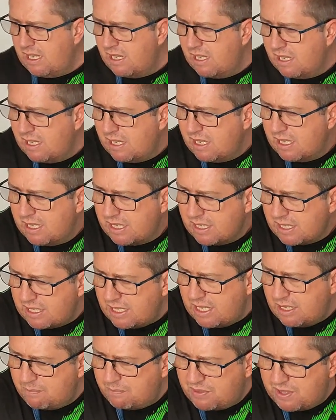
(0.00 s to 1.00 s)
to
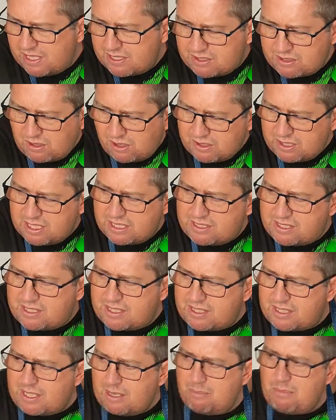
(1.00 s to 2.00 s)
keep this on a
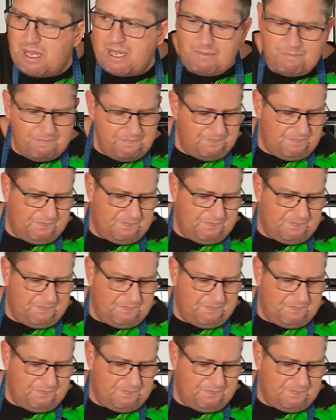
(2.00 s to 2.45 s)
simmer